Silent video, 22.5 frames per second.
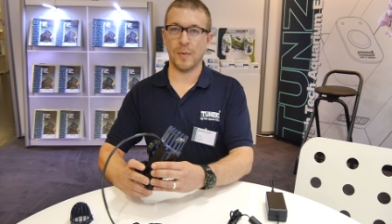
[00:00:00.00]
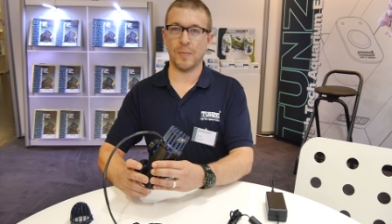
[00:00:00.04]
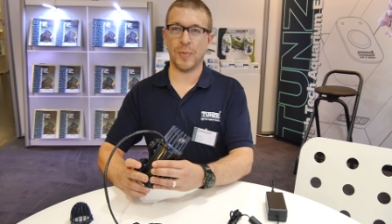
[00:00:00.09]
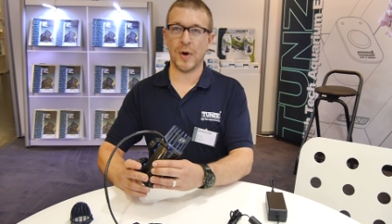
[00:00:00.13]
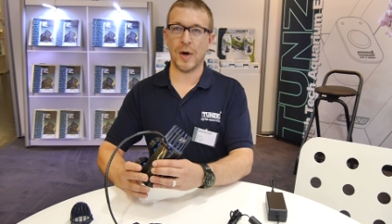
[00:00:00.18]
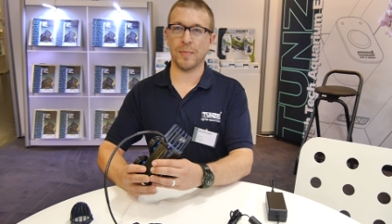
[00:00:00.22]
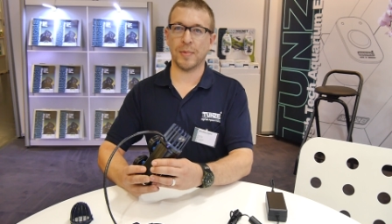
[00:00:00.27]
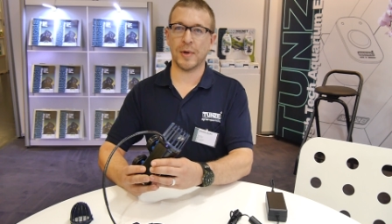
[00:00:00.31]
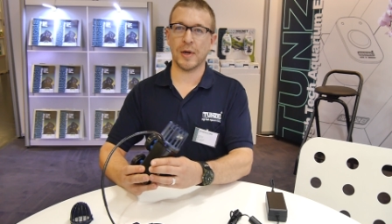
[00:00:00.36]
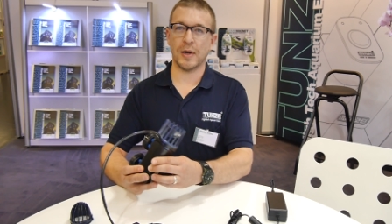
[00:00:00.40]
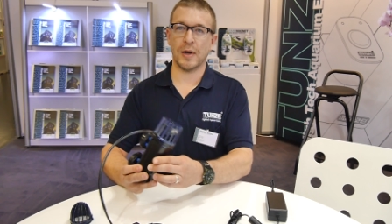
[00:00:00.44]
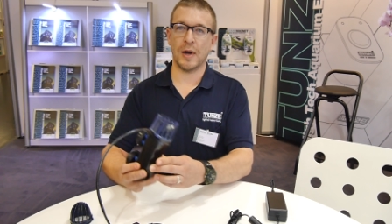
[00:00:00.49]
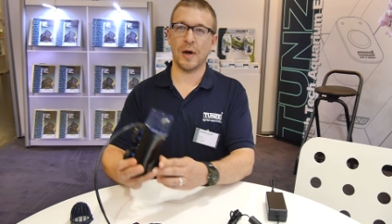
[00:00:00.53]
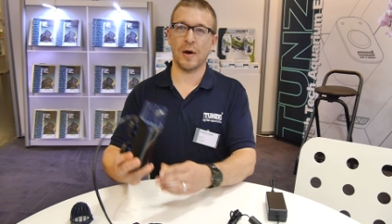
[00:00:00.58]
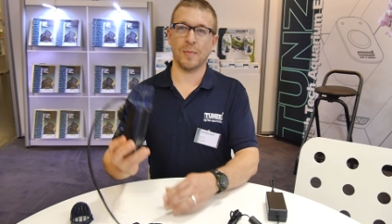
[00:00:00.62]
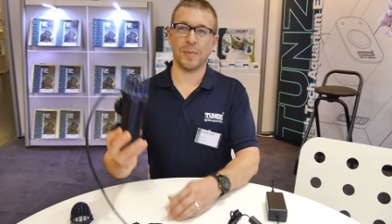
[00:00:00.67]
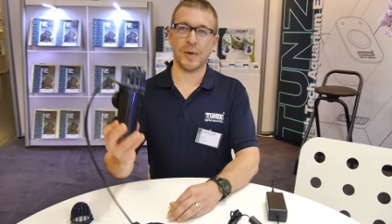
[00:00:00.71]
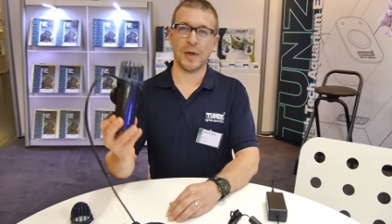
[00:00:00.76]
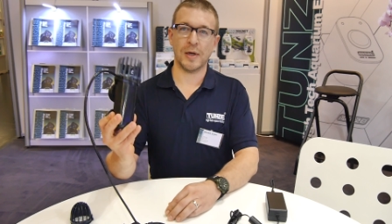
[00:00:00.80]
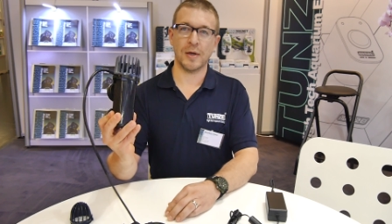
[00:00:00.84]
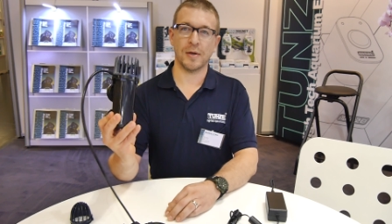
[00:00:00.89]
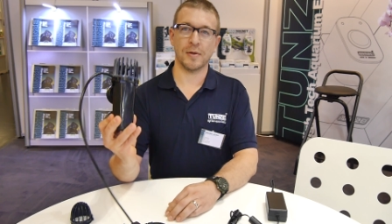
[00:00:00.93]
pump can now
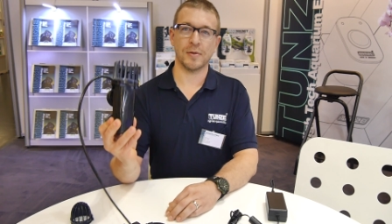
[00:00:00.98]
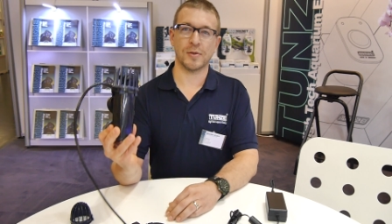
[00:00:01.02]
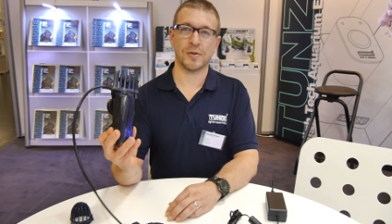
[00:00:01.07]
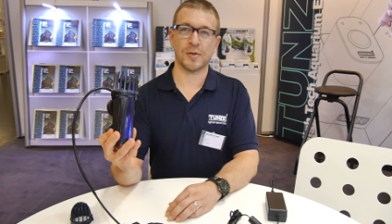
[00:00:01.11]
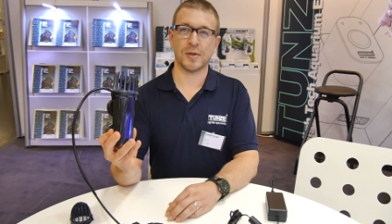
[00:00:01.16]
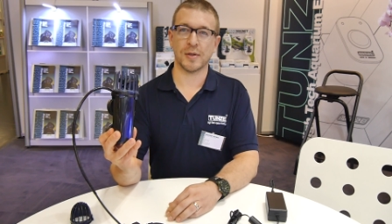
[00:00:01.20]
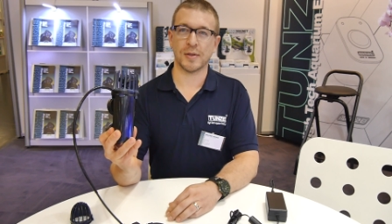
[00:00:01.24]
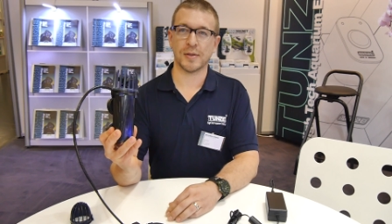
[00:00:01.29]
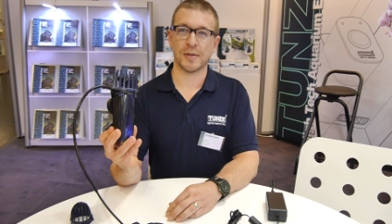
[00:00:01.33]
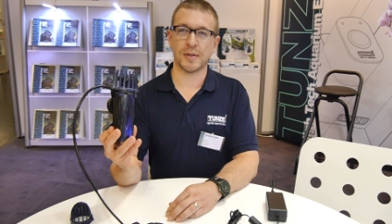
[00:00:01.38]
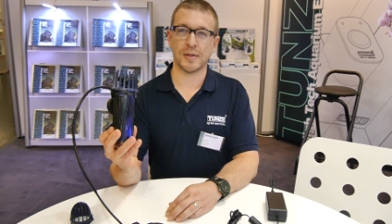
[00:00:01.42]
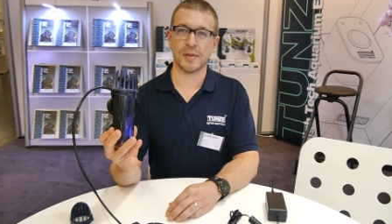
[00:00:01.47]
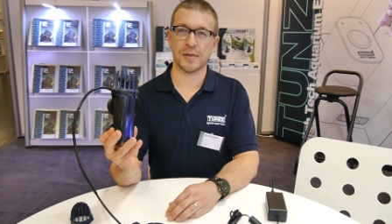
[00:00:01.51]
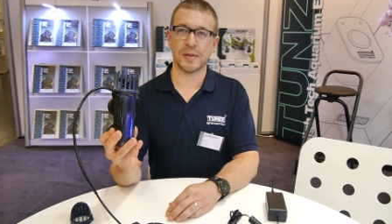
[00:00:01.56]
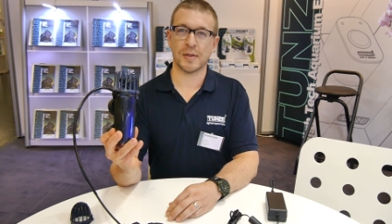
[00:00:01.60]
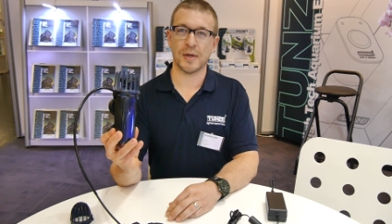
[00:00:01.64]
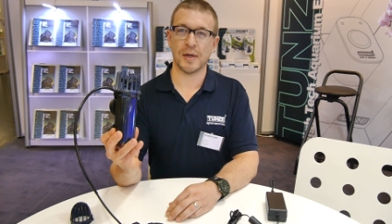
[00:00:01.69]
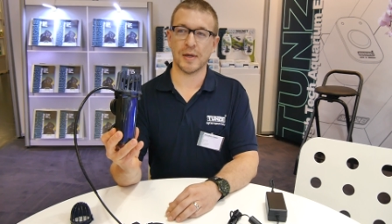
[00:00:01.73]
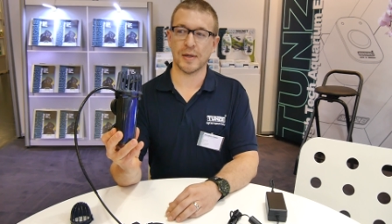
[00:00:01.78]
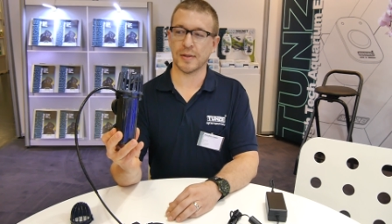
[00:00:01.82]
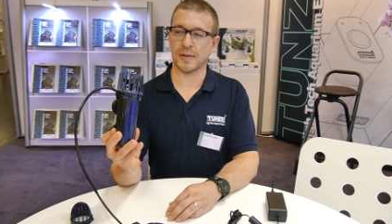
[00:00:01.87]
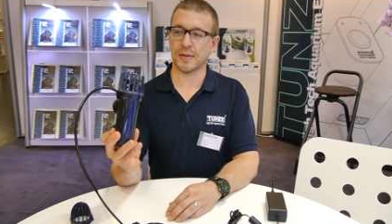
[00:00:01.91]
be used just as
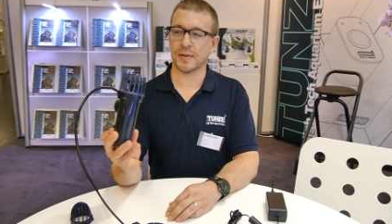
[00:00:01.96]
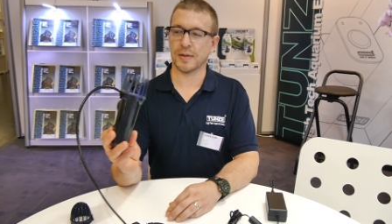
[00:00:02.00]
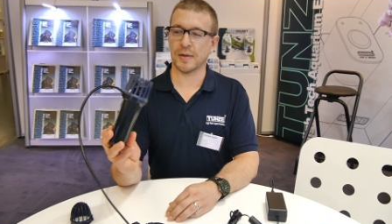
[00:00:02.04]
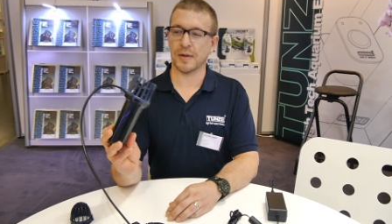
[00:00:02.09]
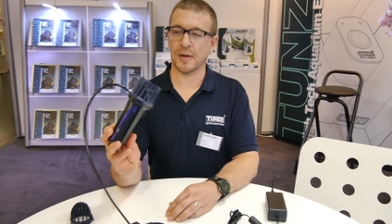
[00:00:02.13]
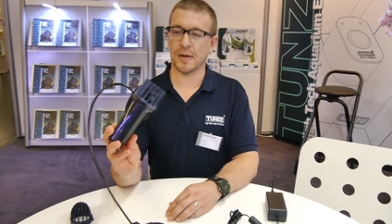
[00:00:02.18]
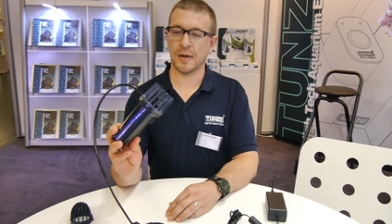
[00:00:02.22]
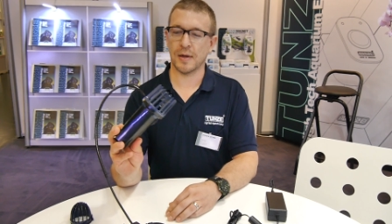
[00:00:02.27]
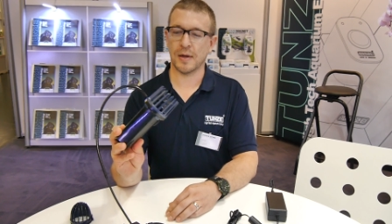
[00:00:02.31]
this.